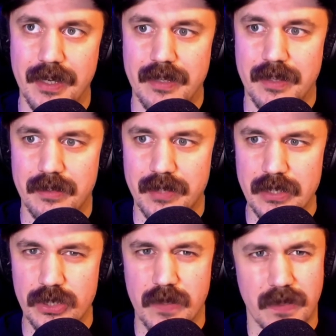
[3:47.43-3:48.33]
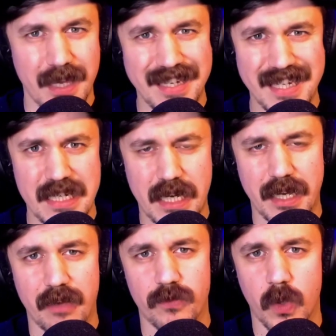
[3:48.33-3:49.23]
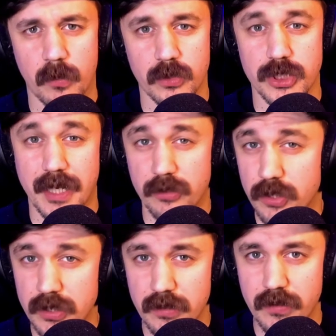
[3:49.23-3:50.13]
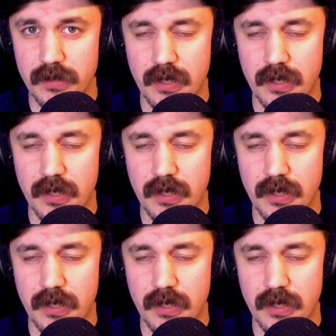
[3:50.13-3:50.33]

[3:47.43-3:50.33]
that essentially they did not have normal childhoods.